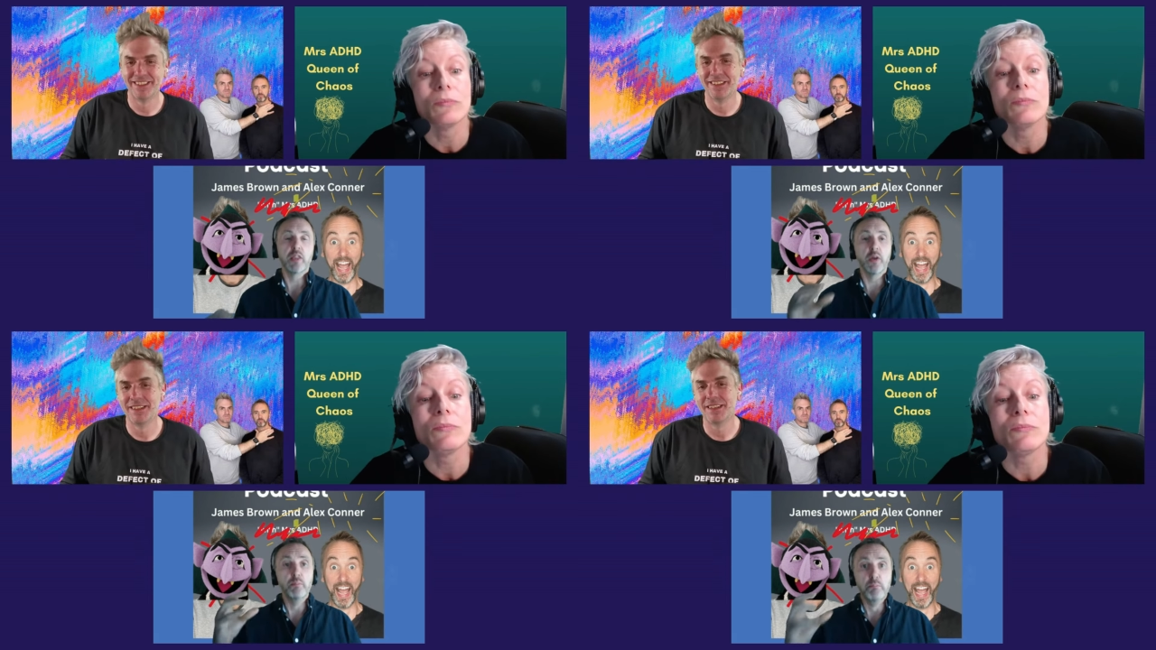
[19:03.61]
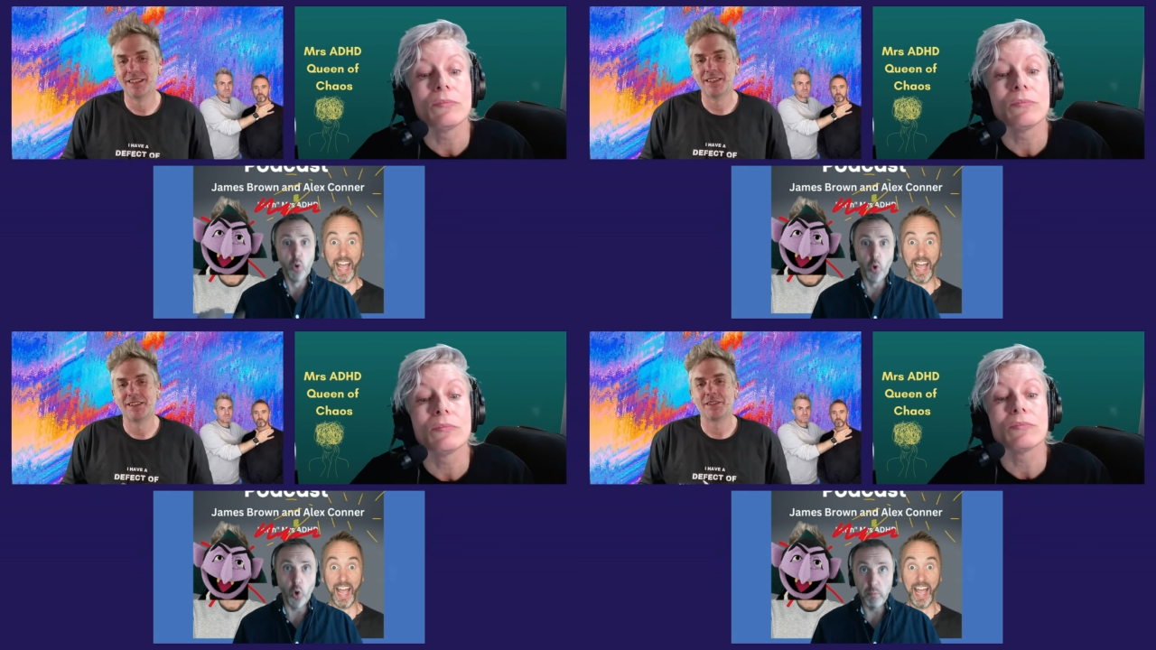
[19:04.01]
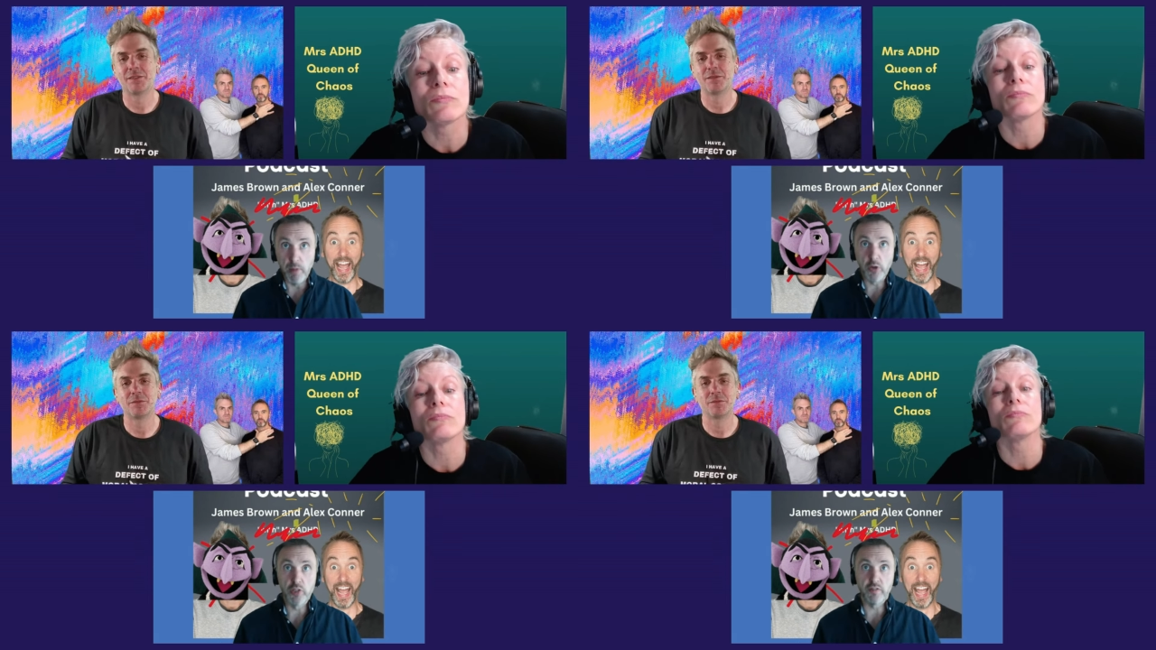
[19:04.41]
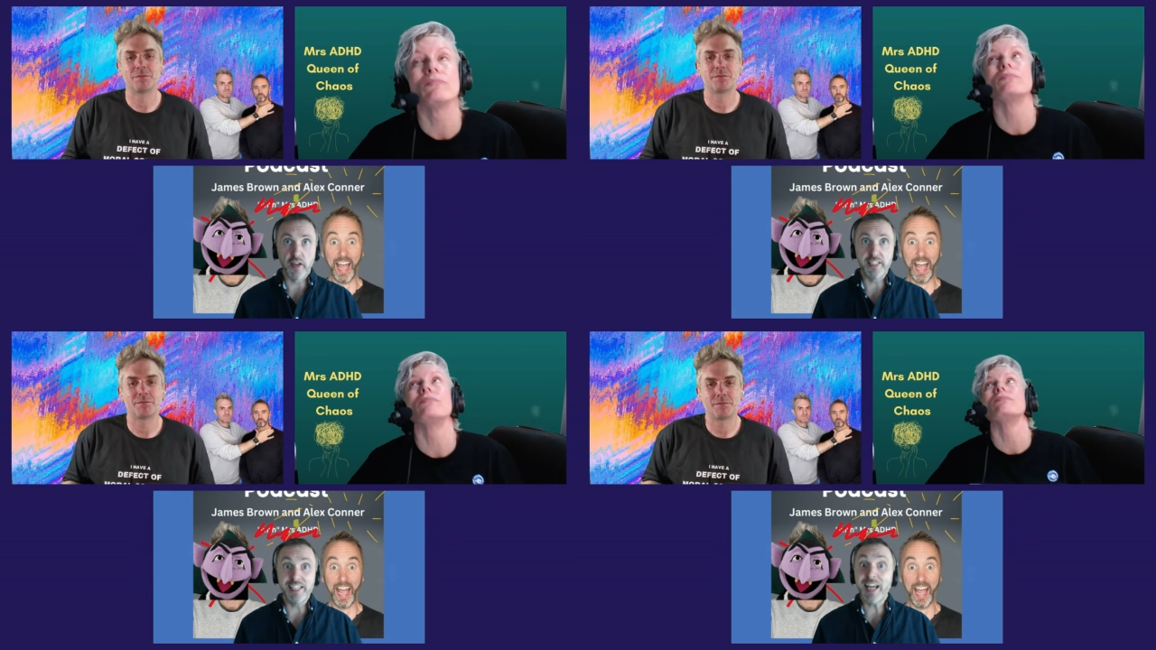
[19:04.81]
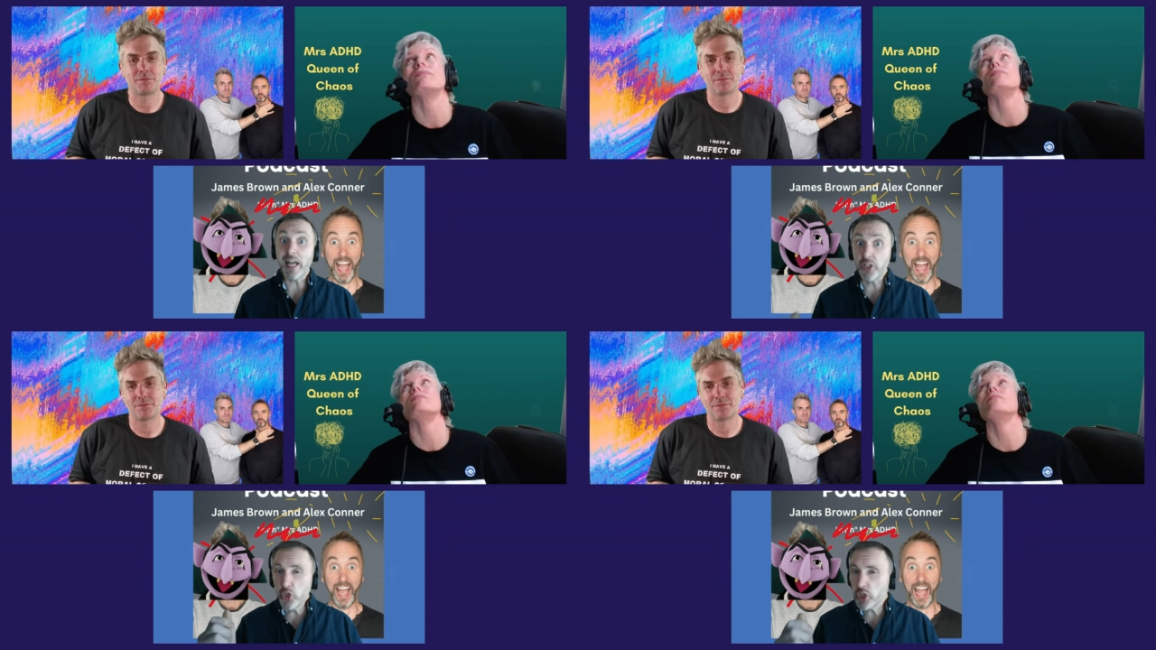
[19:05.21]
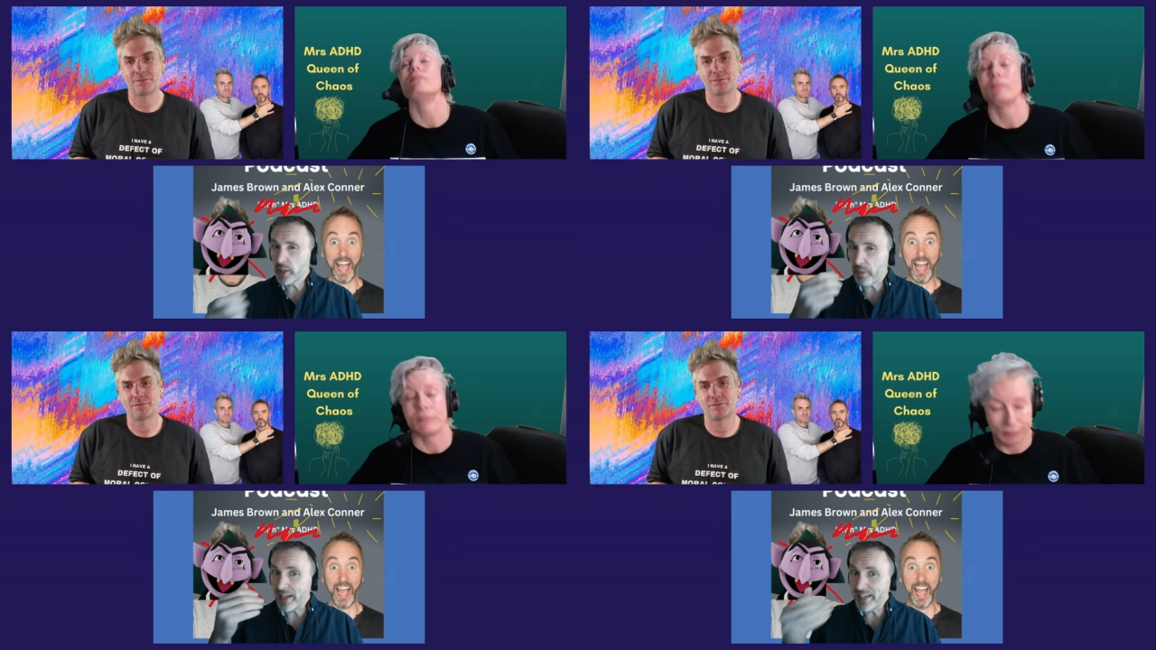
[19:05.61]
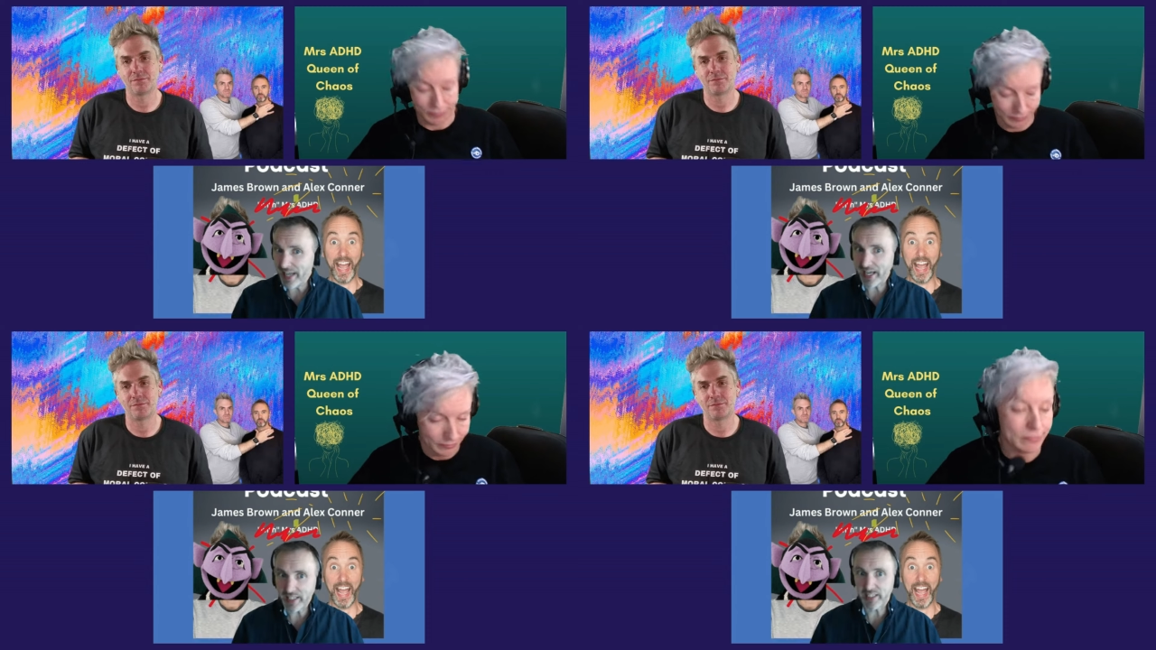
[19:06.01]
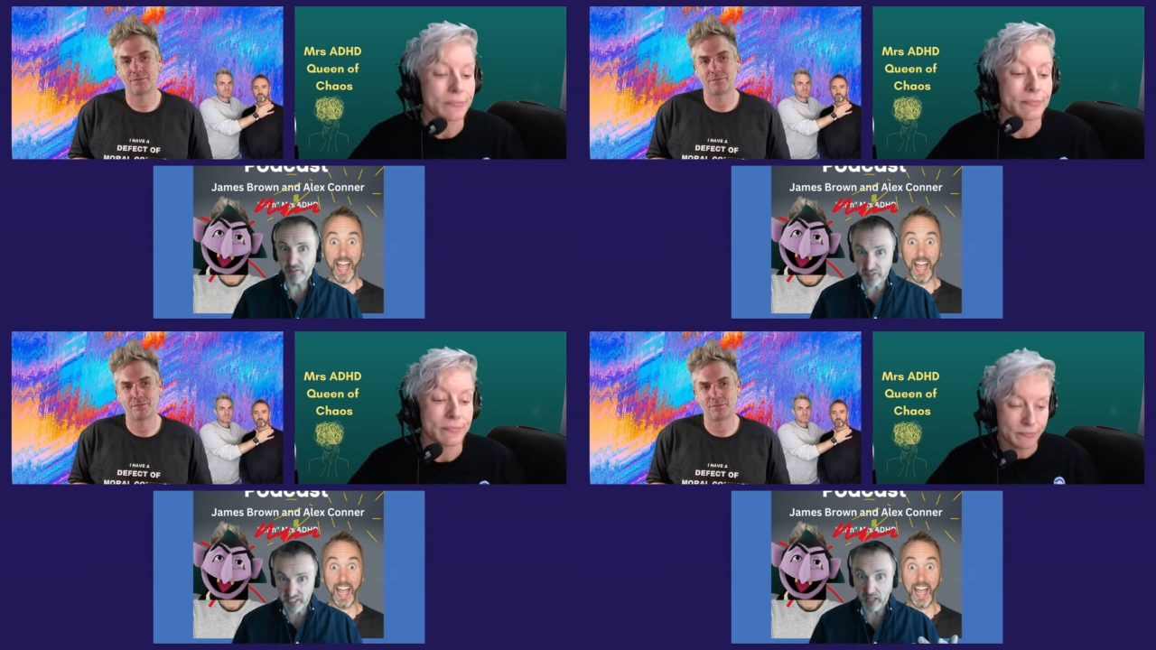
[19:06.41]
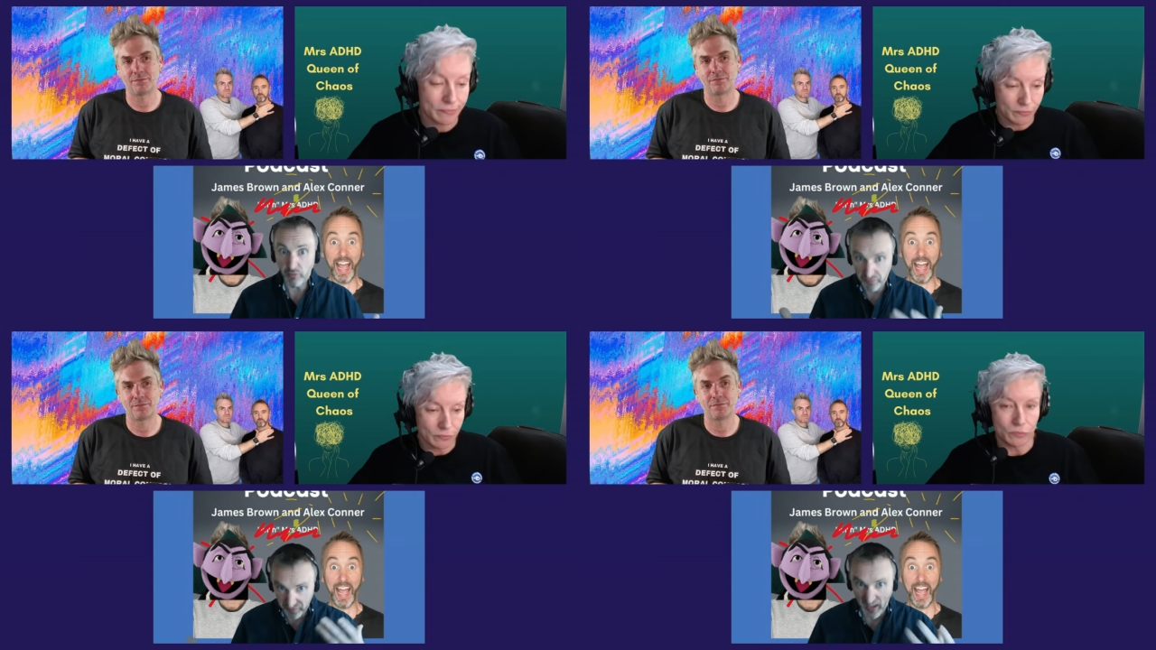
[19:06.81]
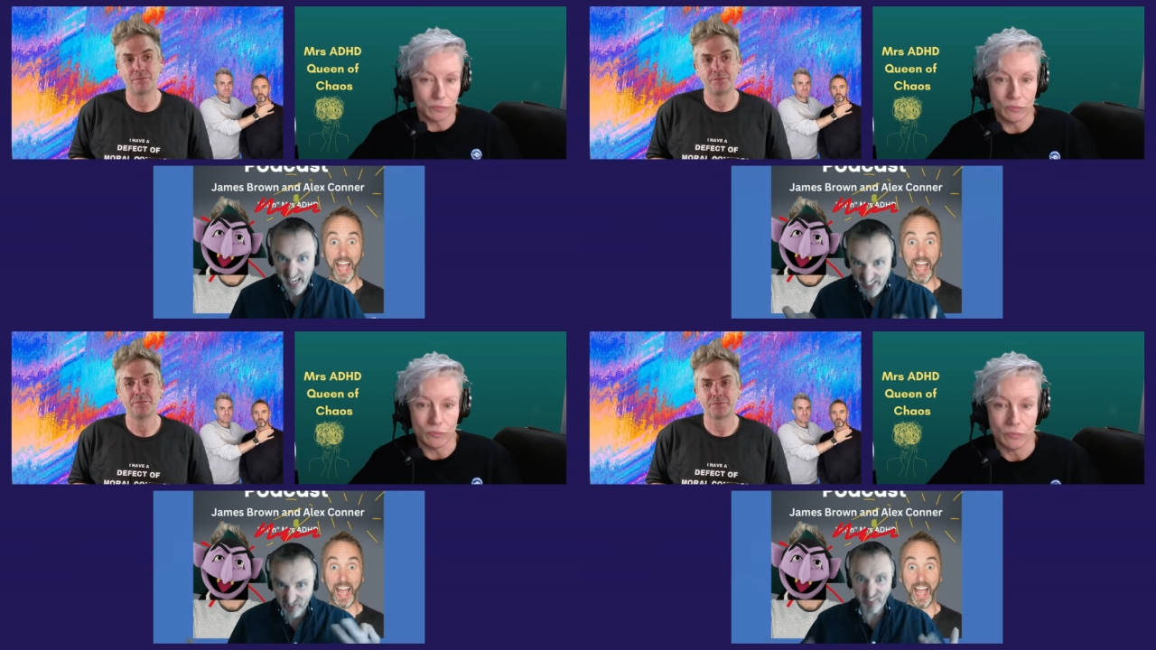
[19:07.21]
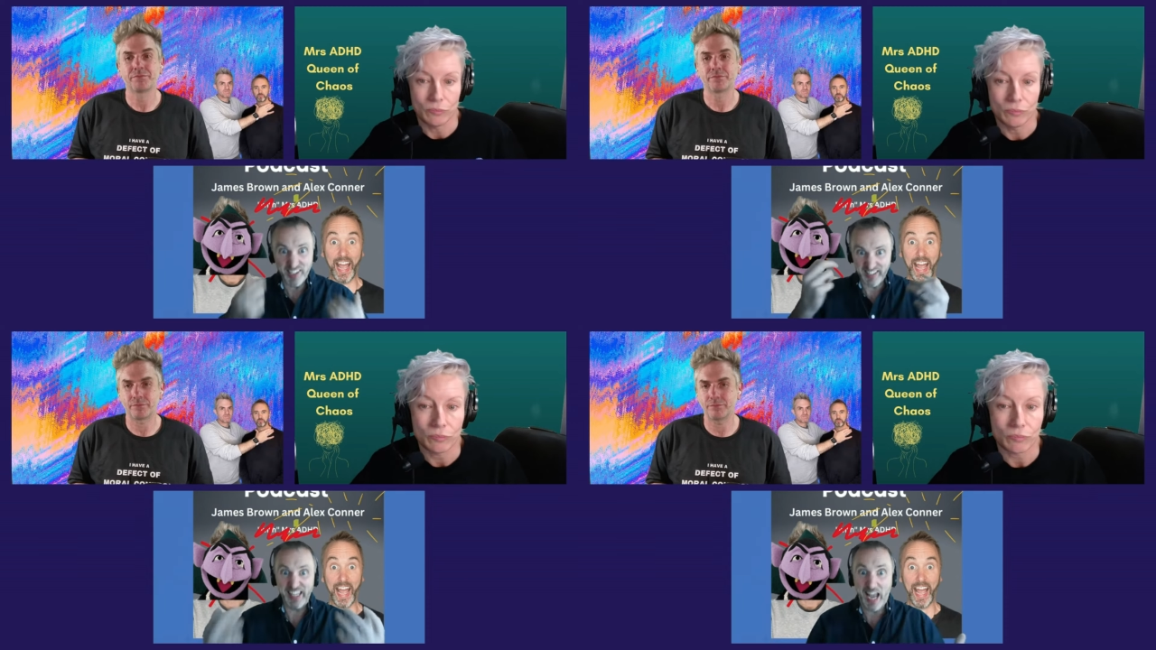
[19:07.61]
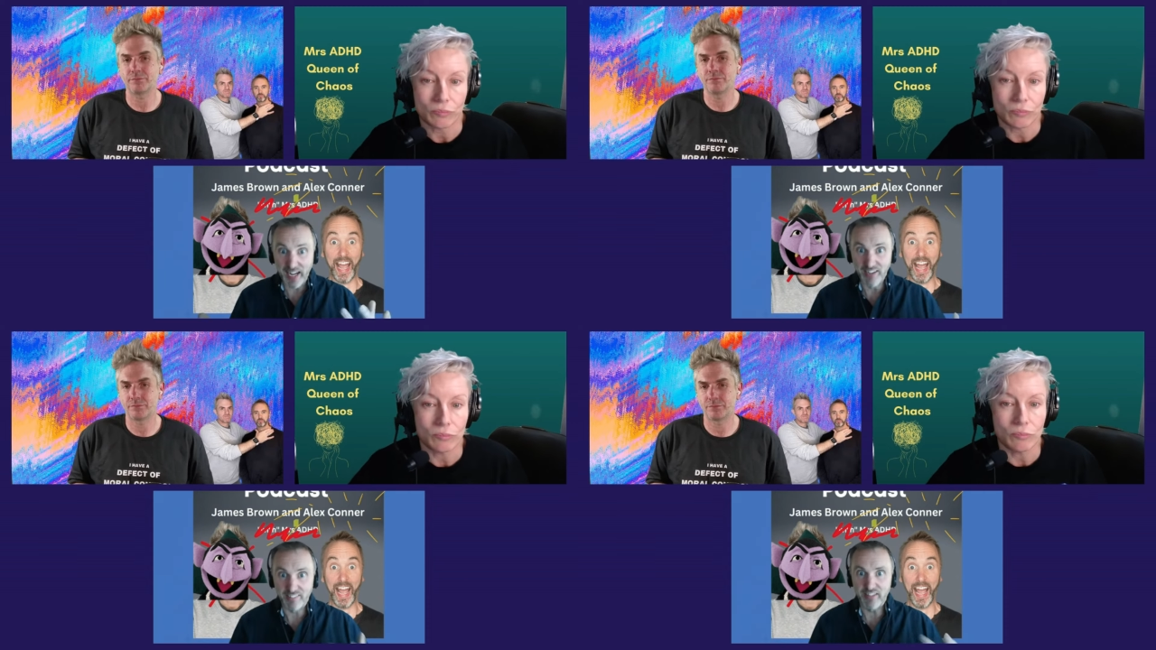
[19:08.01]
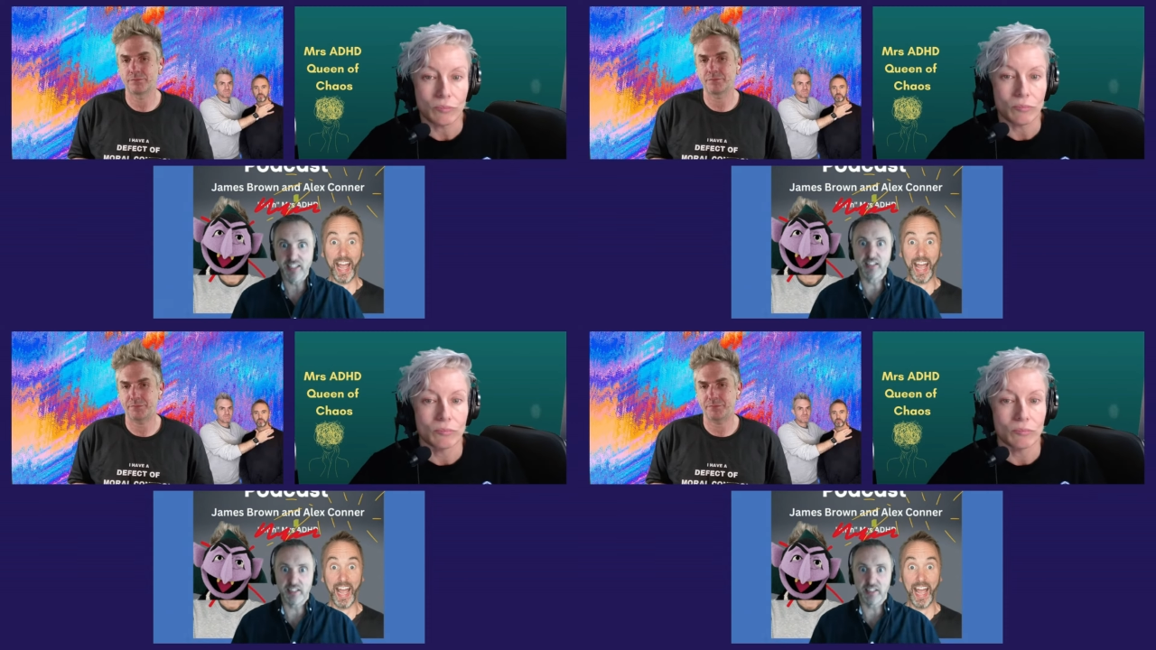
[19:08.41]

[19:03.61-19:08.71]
Speaker 1: the more motivated, and usually by negative self hatred and the anger and the,